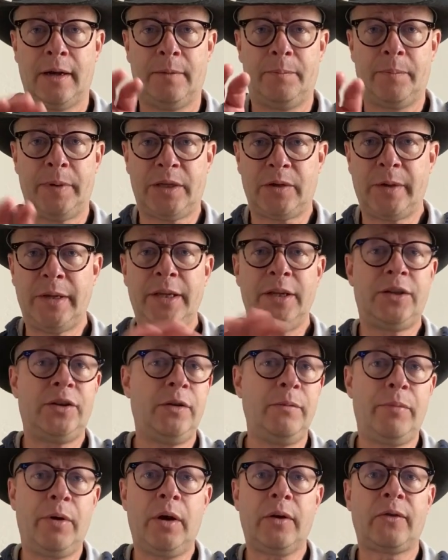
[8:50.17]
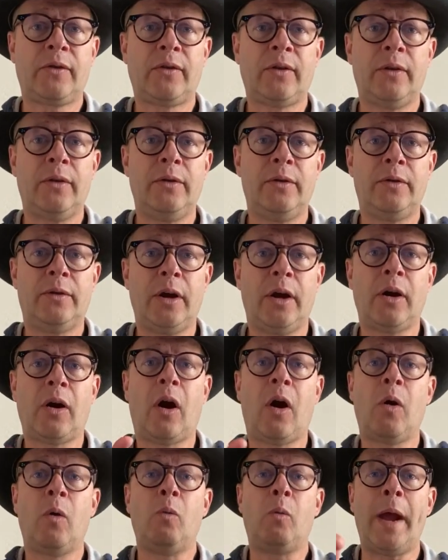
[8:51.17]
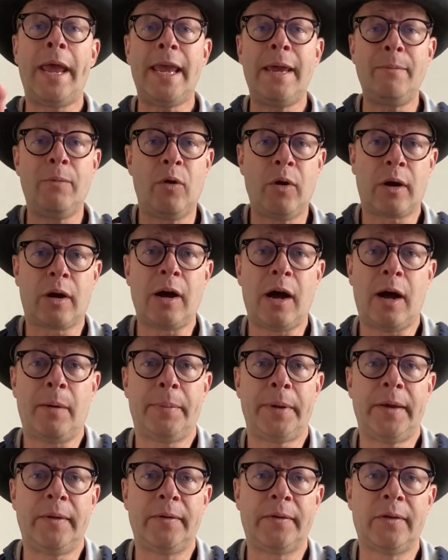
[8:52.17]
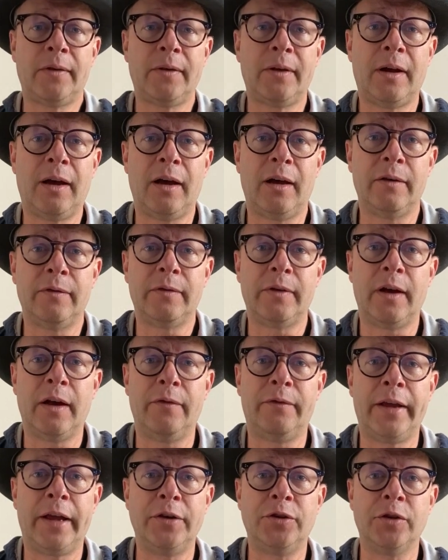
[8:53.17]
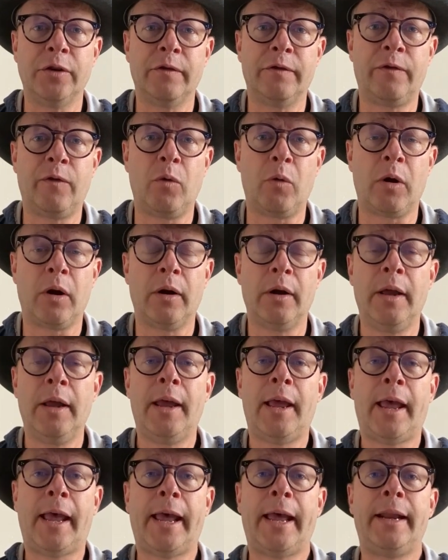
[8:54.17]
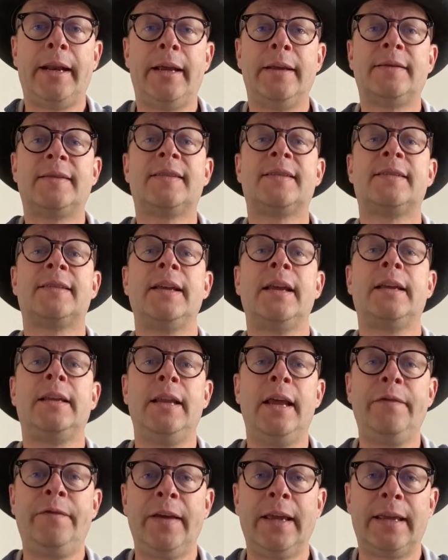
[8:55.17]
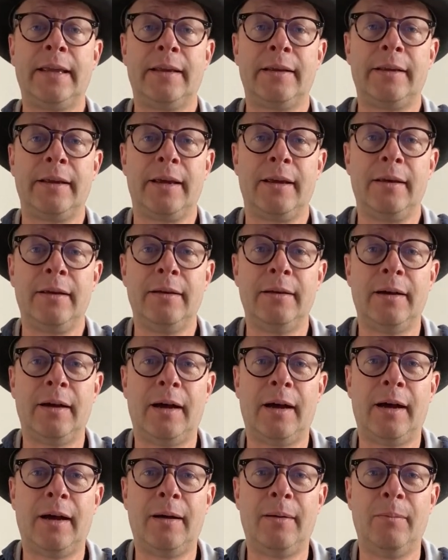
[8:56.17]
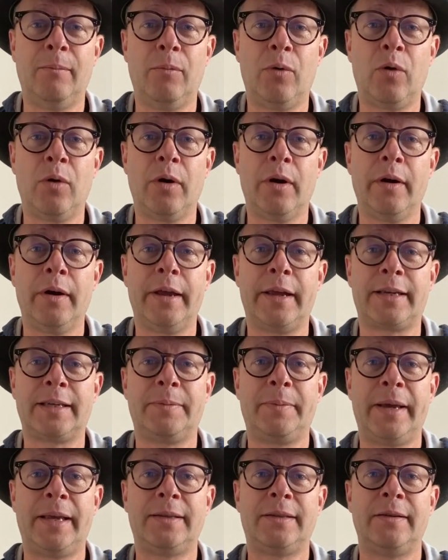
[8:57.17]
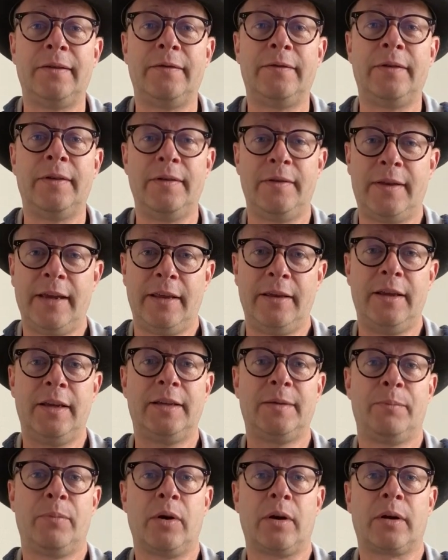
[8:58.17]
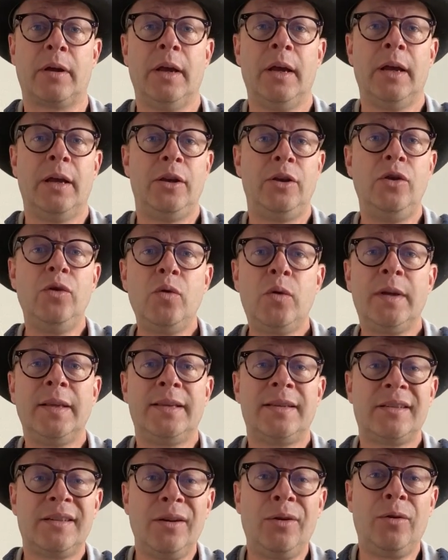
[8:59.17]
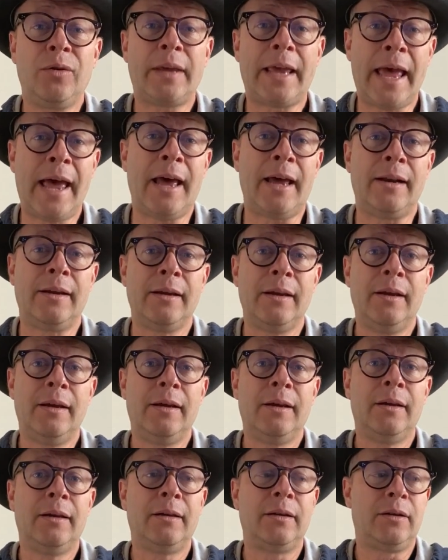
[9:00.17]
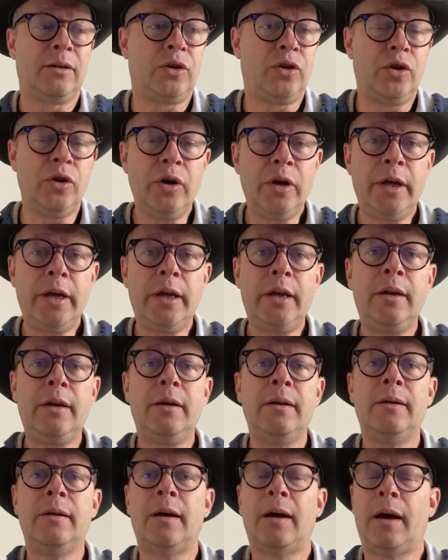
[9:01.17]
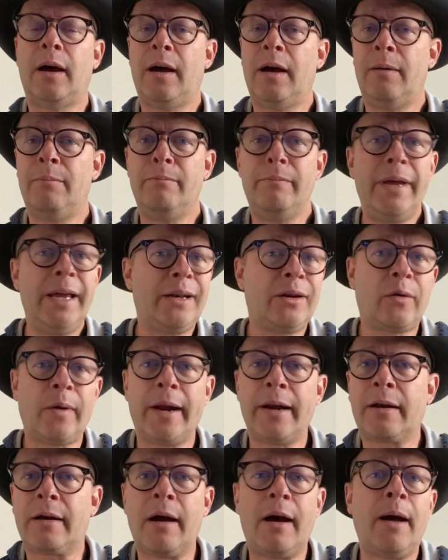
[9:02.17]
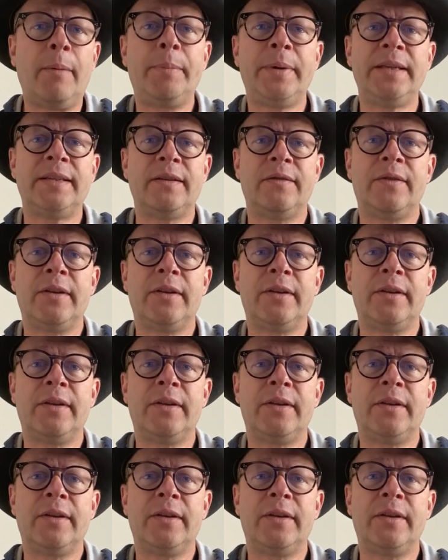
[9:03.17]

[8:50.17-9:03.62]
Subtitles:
between these two books, there are way more copies of Avenger 4, and it's significantly more expensive than this book. You can still get good mid-grade copies of